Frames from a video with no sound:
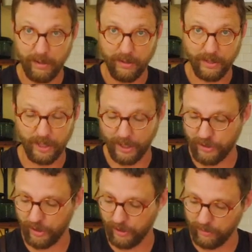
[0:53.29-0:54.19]

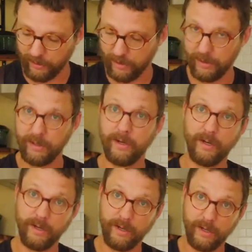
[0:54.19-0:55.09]
cilantro,
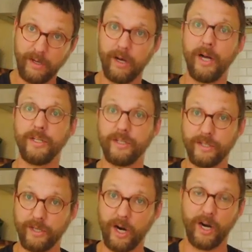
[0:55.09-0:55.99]

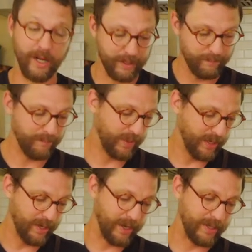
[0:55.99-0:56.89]
onions and garlic,
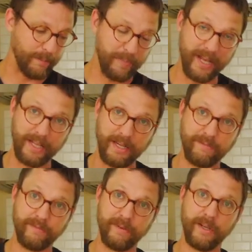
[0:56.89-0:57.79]
and then bay
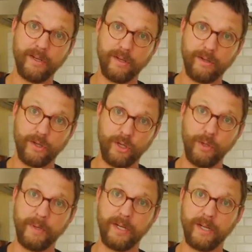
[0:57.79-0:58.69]
leaf,
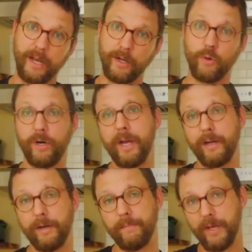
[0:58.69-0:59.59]
cumin, and
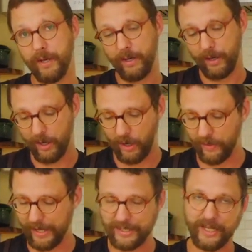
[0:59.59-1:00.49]
coriander.
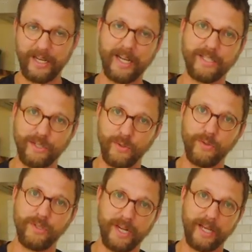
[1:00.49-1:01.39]
All that's gonna get
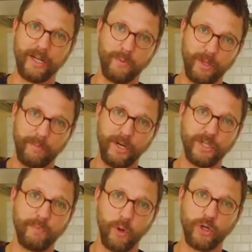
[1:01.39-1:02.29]
stewed together with a
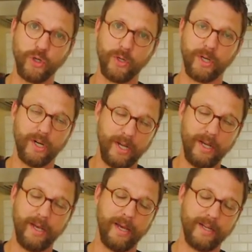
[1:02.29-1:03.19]
bunch of pork shoulder,
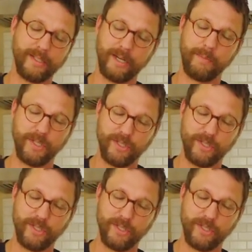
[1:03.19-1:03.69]
and it's gonna be